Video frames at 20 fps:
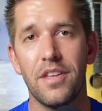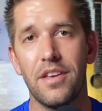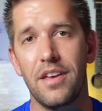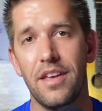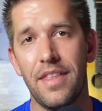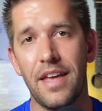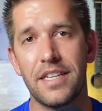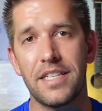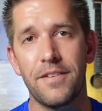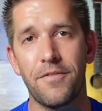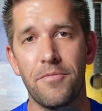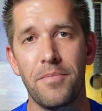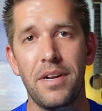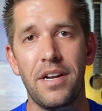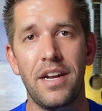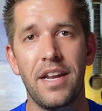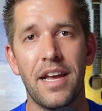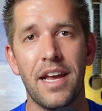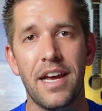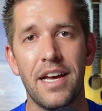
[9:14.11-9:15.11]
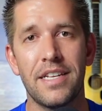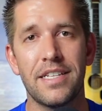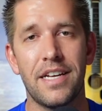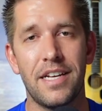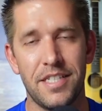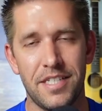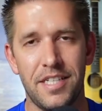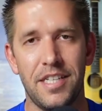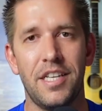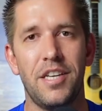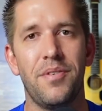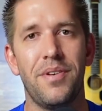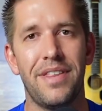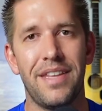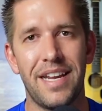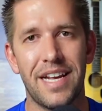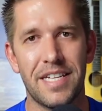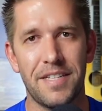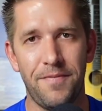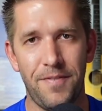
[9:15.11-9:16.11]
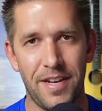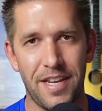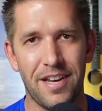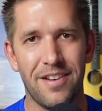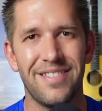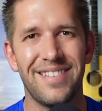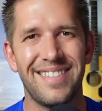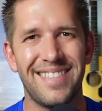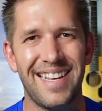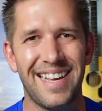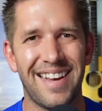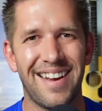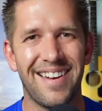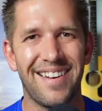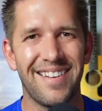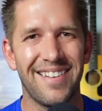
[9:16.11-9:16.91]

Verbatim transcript: That's it for me today, guys. I'll see you in the next video. Take care.